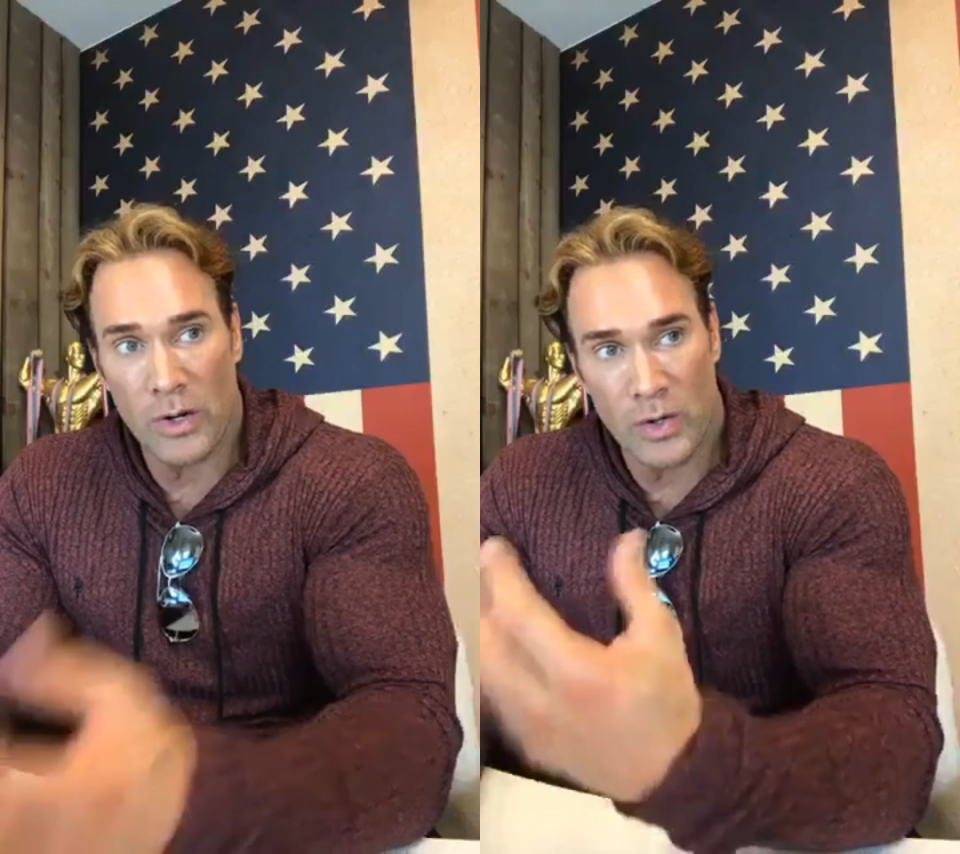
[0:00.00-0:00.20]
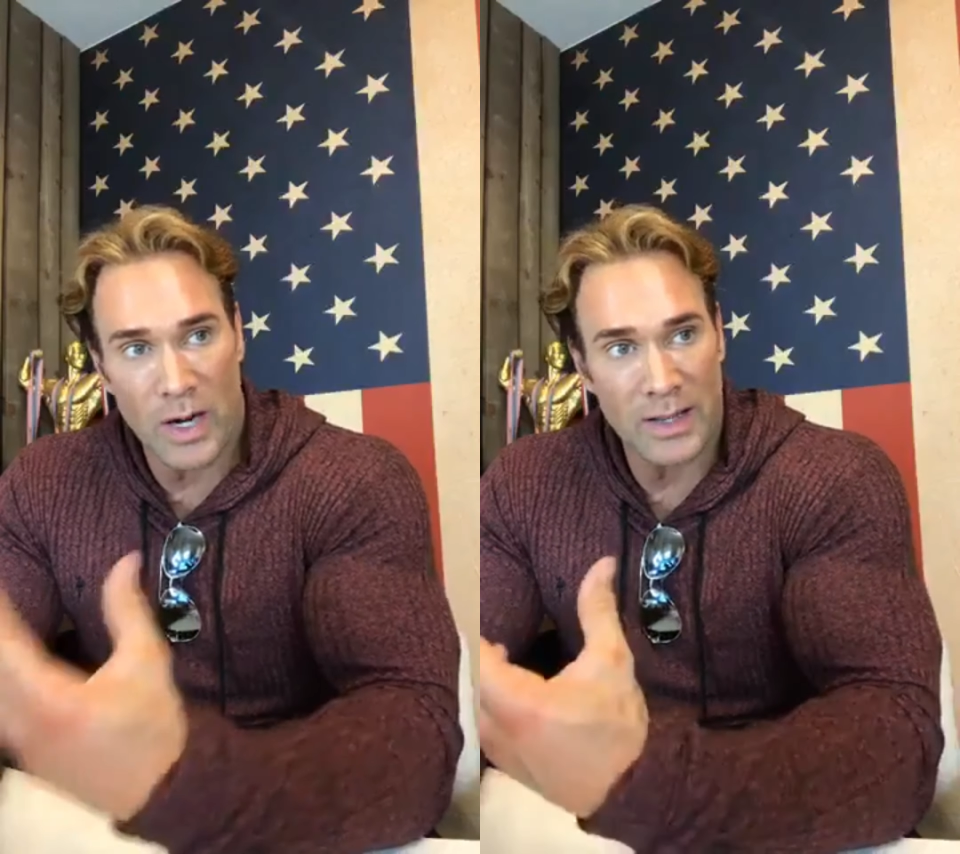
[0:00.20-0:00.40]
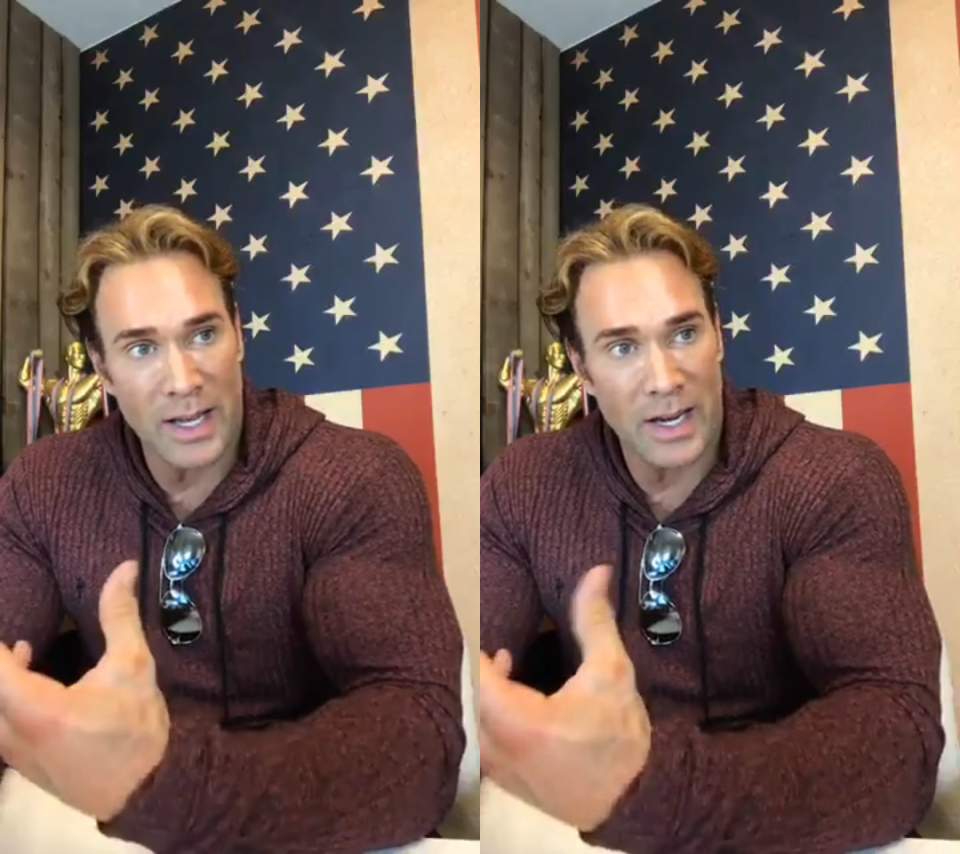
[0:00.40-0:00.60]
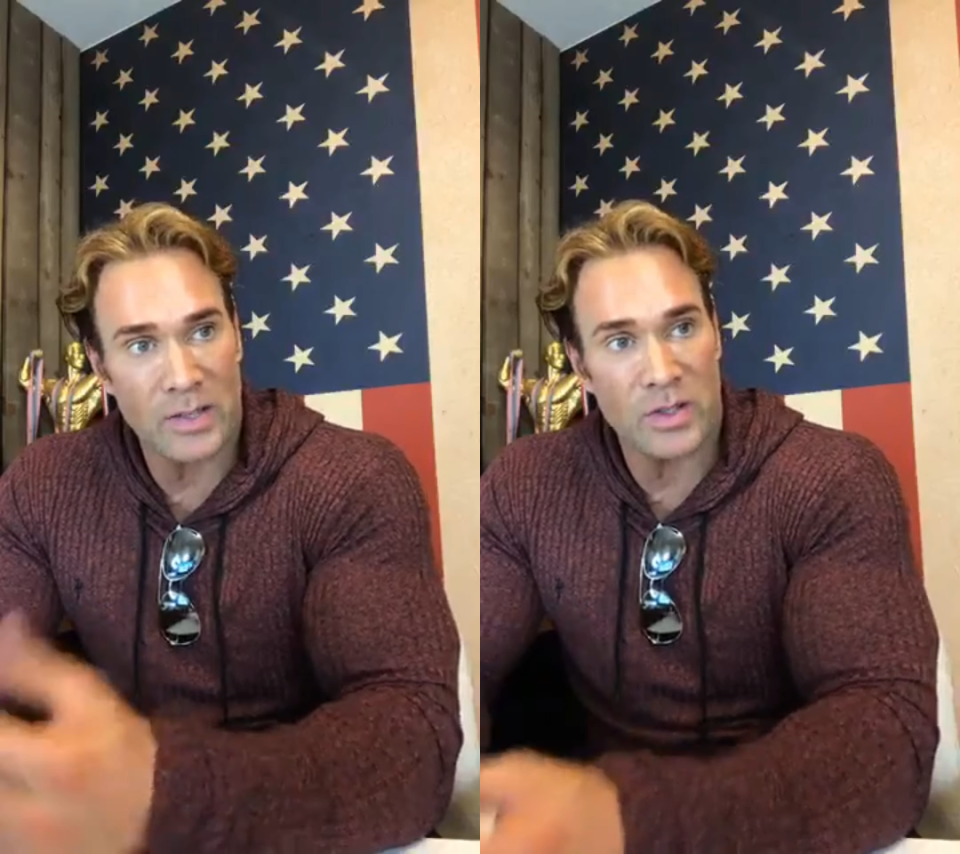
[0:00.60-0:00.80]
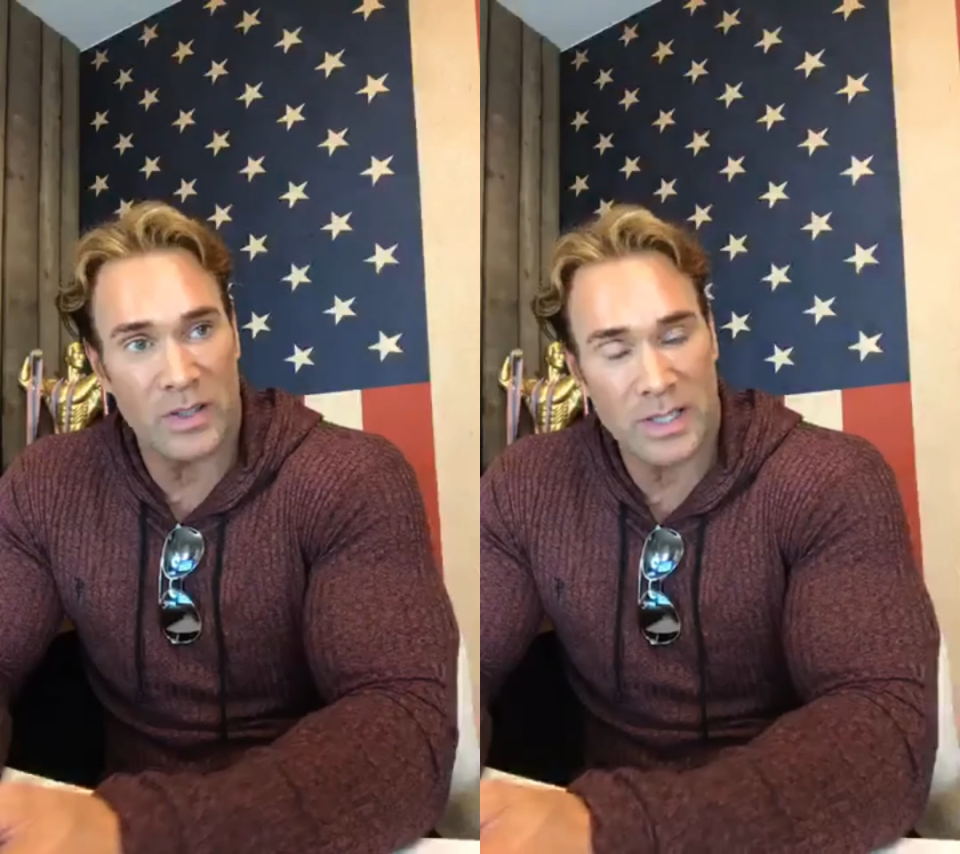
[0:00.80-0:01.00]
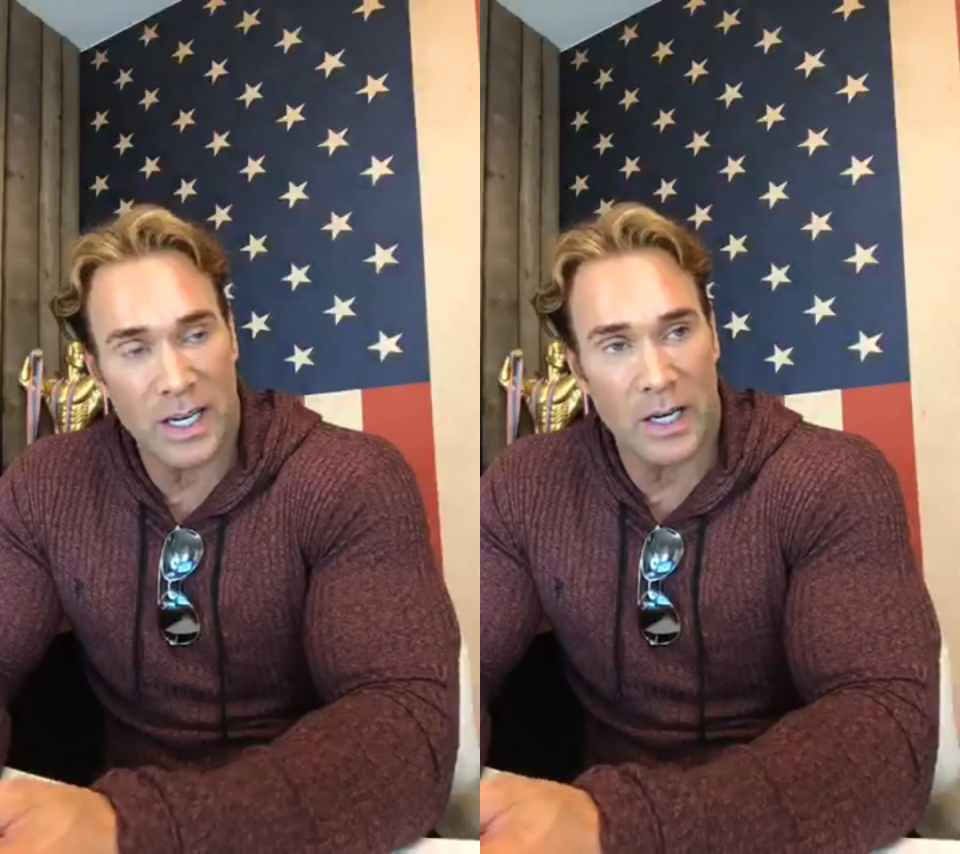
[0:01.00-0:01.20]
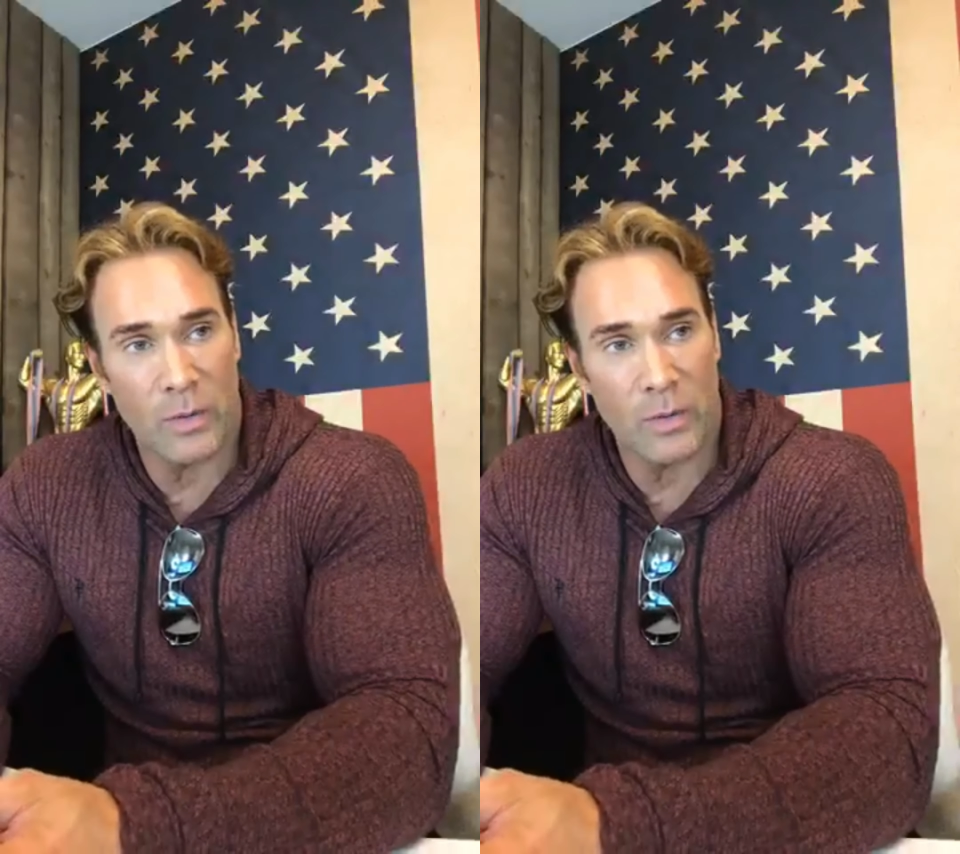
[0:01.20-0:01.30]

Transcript: you got that extra skin,